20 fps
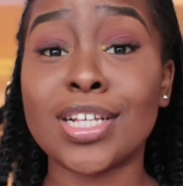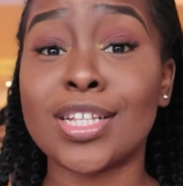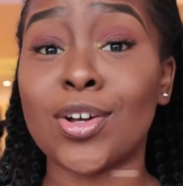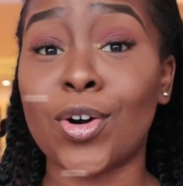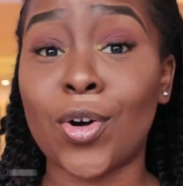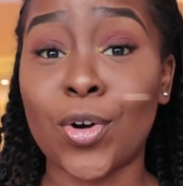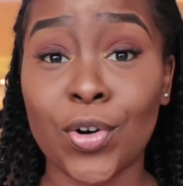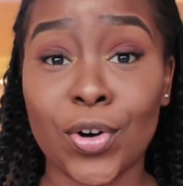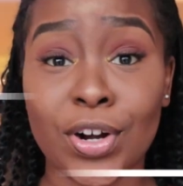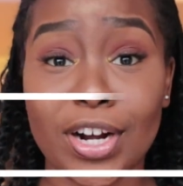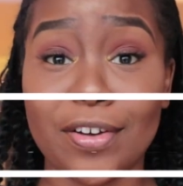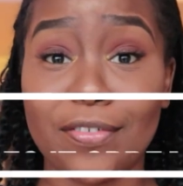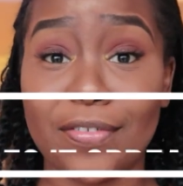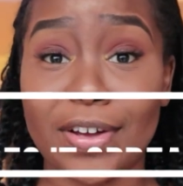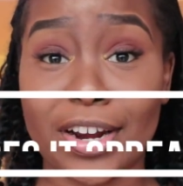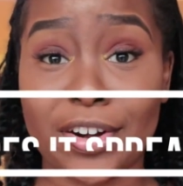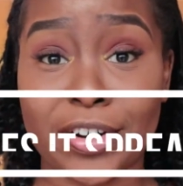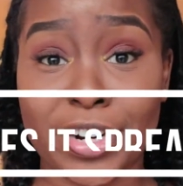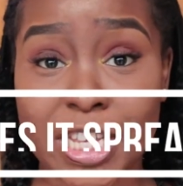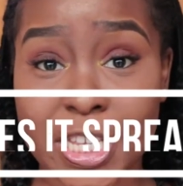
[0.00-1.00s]
does the
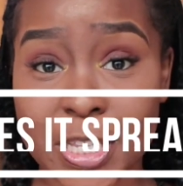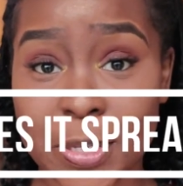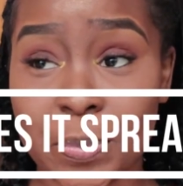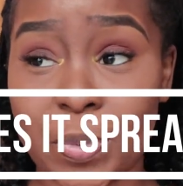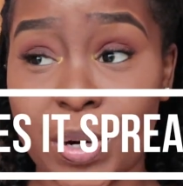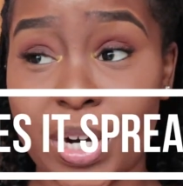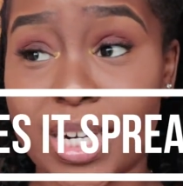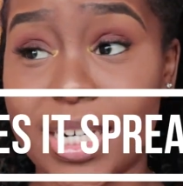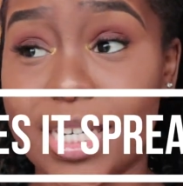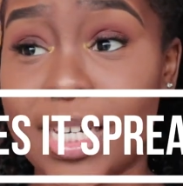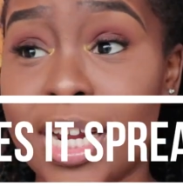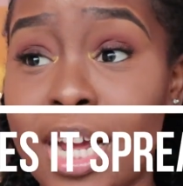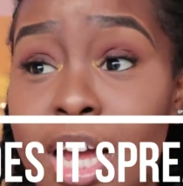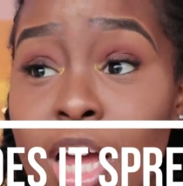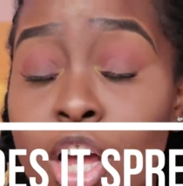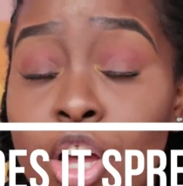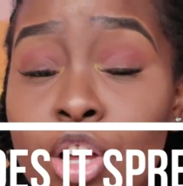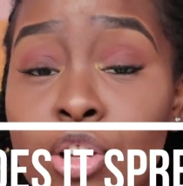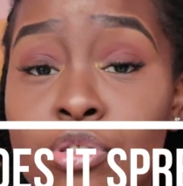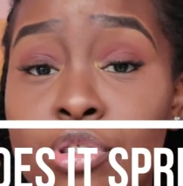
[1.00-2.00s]
coronavirus spread?
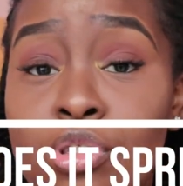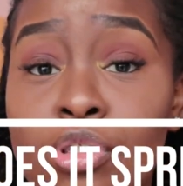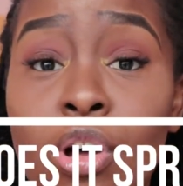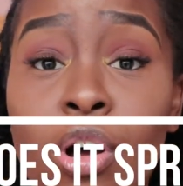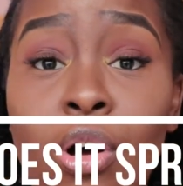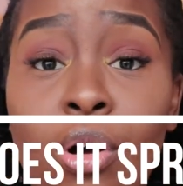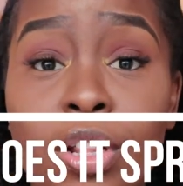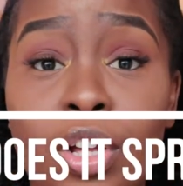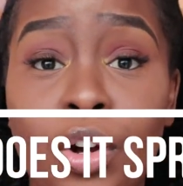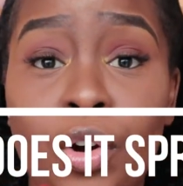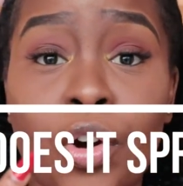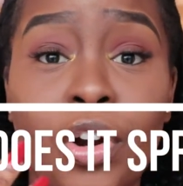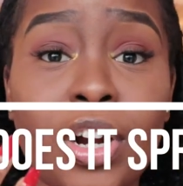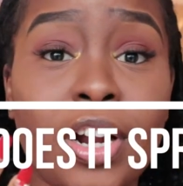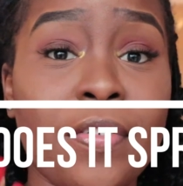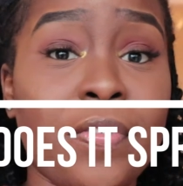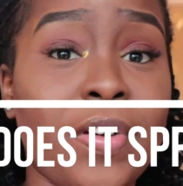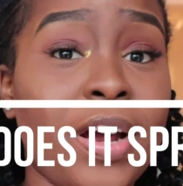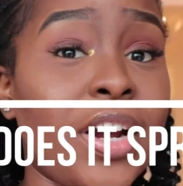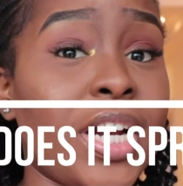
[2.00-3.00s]
So the
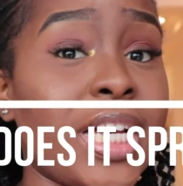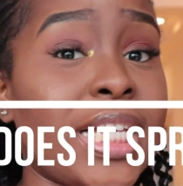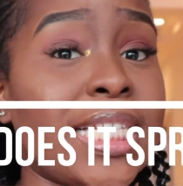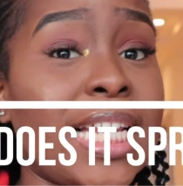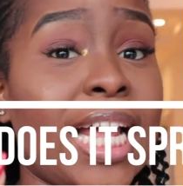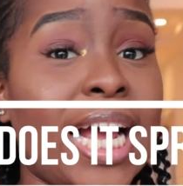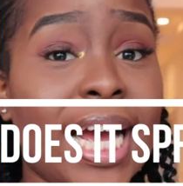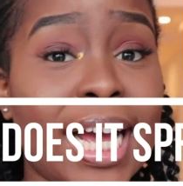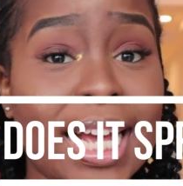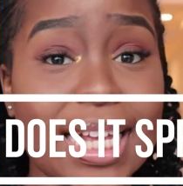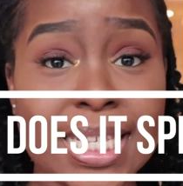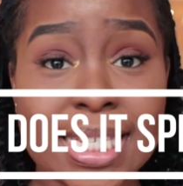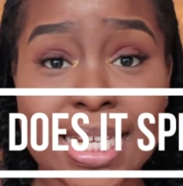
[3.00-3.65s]
coronavirus, like I